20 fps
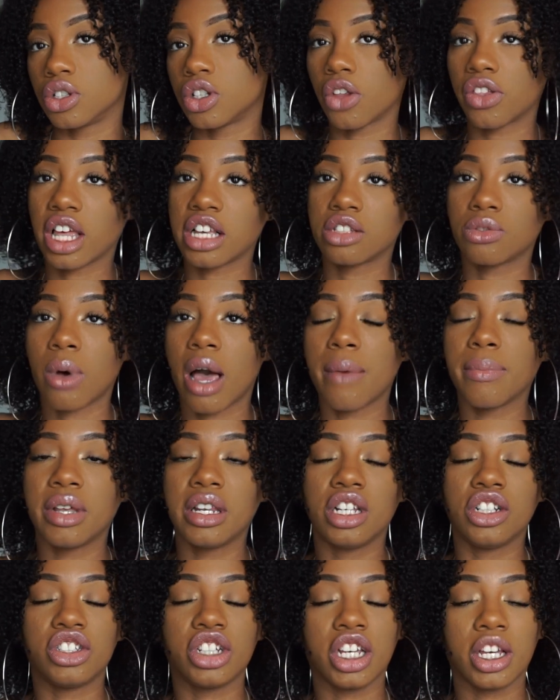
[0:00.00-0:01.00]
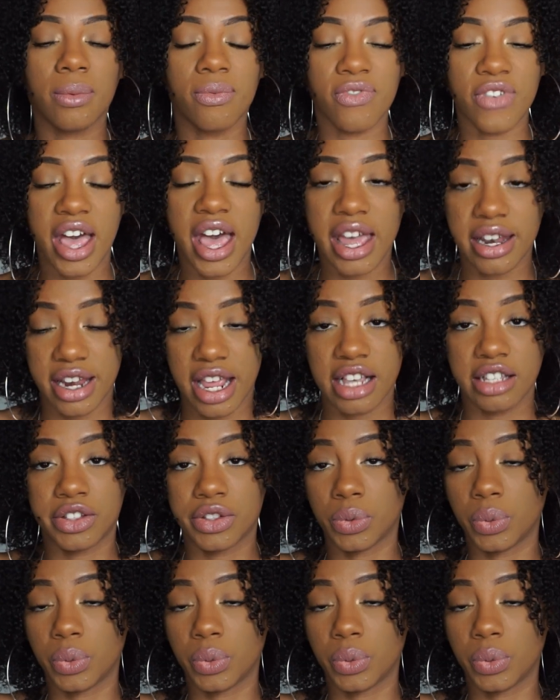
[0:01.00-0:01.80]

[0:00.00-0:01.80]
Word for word: So that's why I'm in the gym five days